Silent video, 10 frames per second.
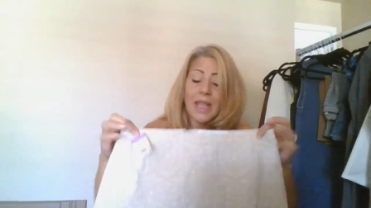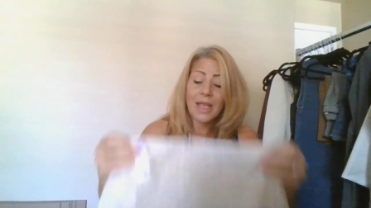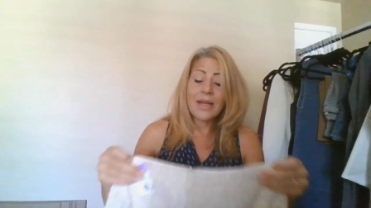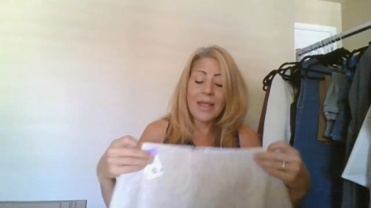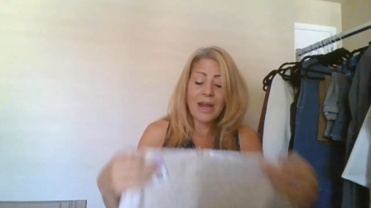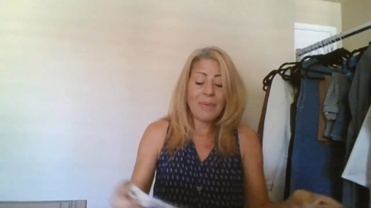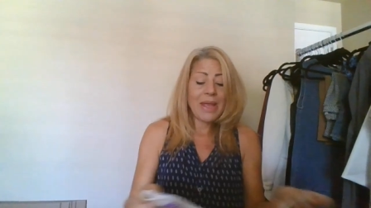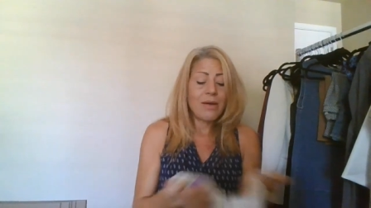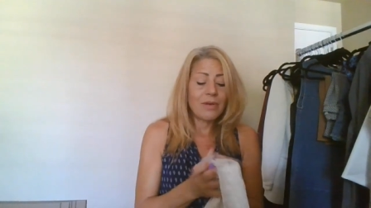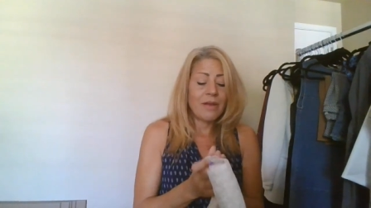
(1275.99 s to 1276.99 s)
And I got a
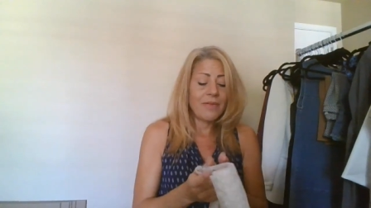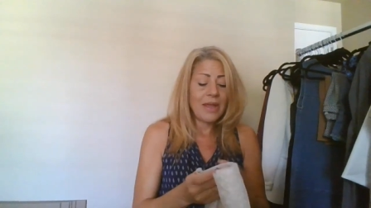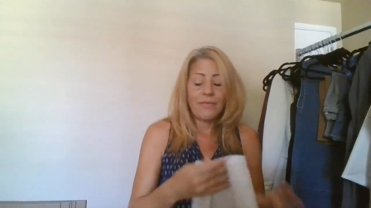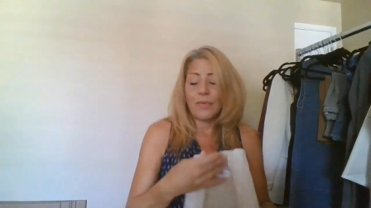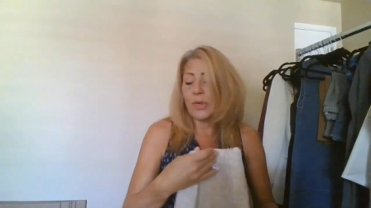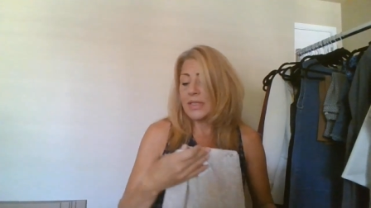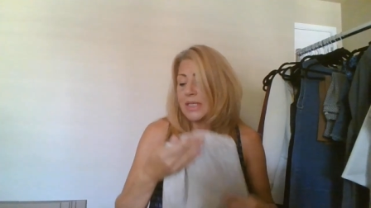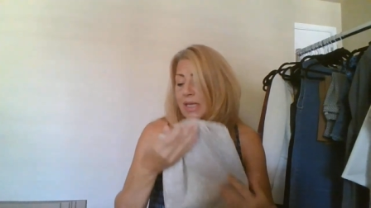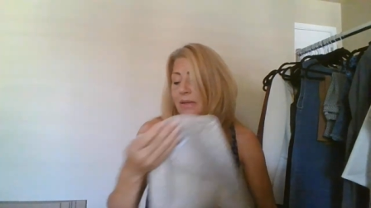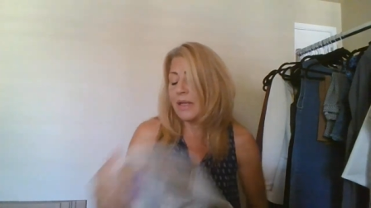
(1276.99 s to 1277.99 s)
payout of like
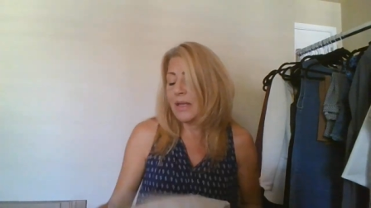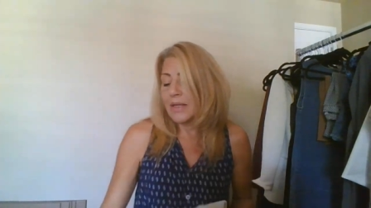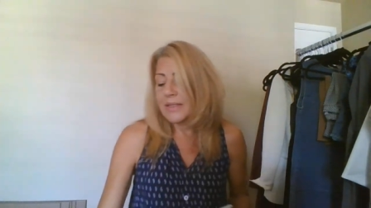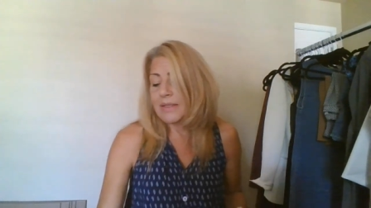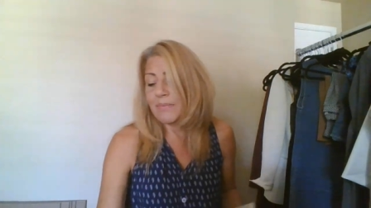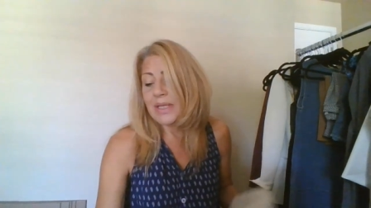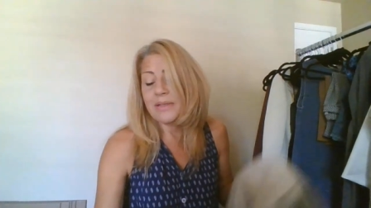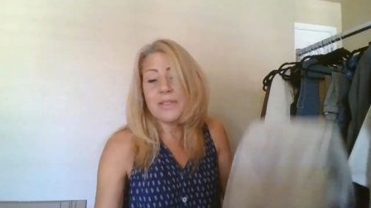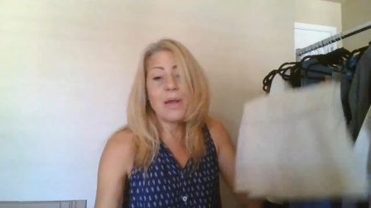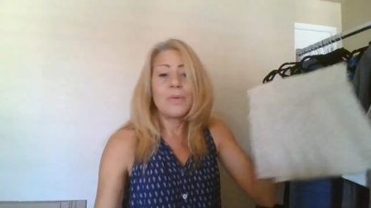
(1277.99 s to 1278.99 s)
fourteen
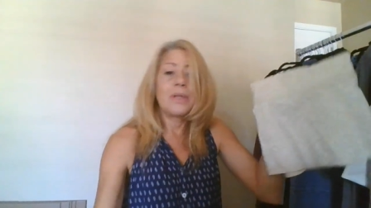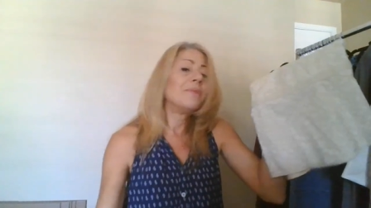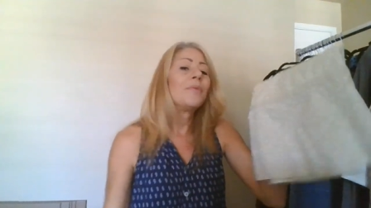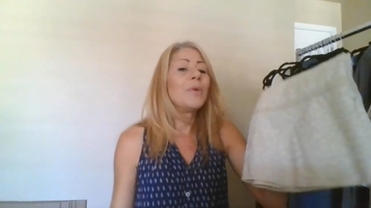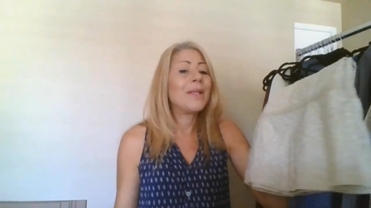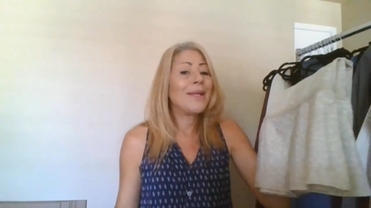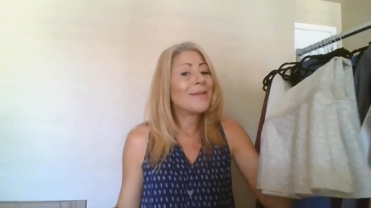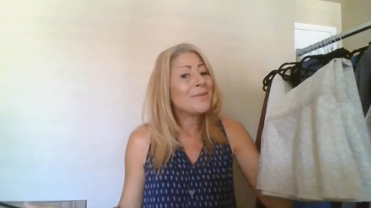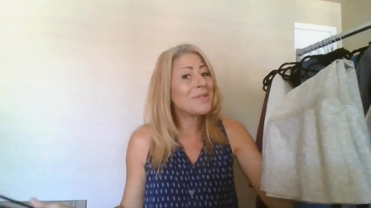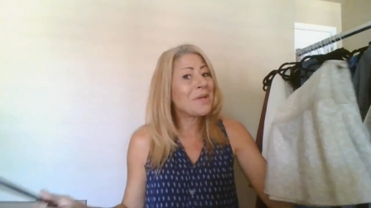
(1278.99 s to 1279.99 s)
something. So where do you think
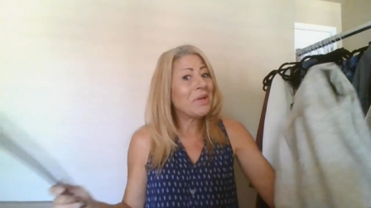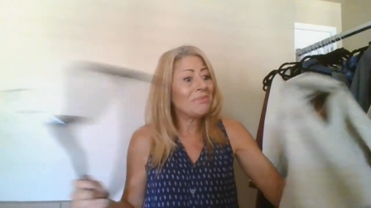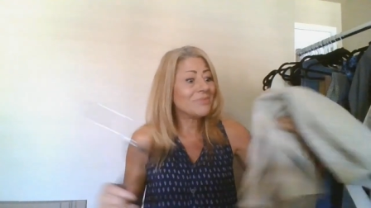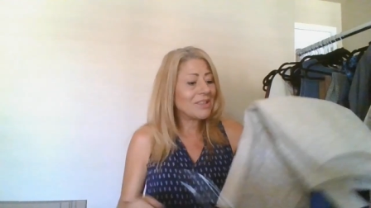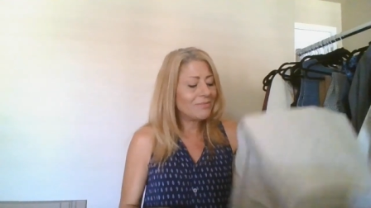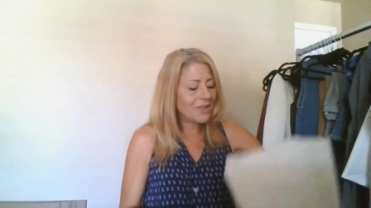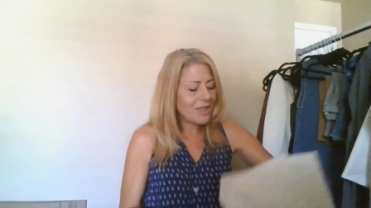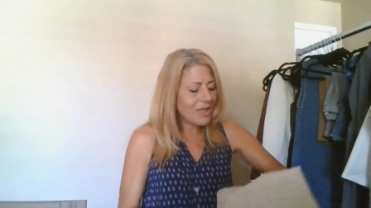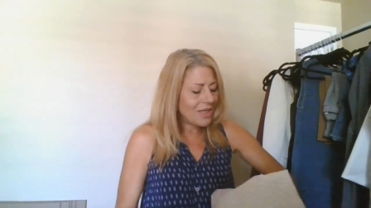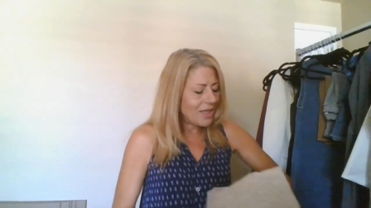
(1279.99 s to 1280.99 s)
this one's going?
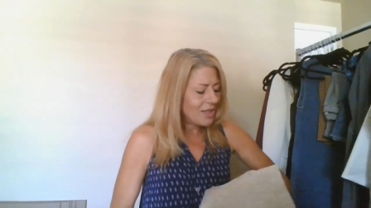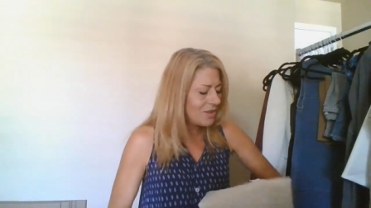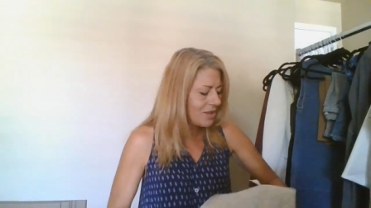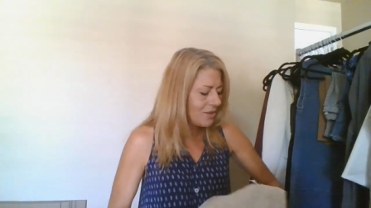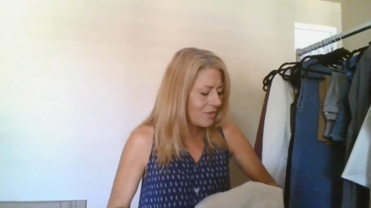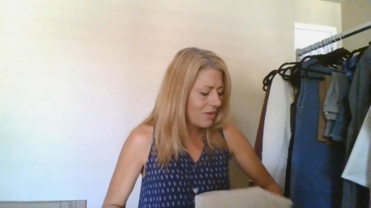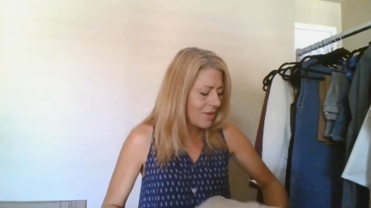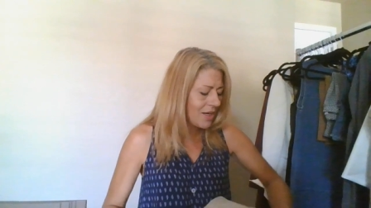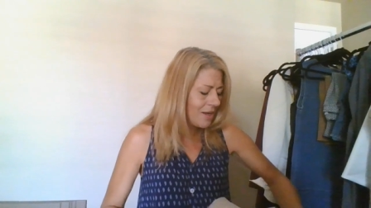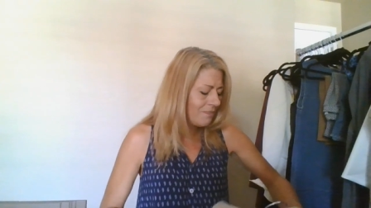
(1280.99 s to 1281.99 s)
Into
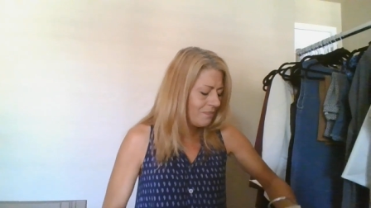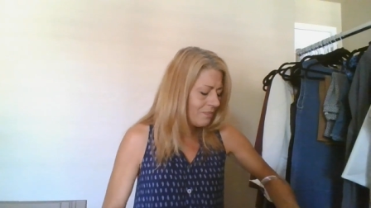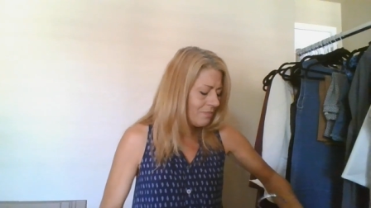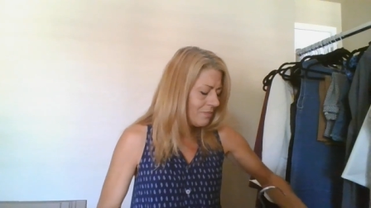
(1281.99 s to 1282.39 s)
ThredUp.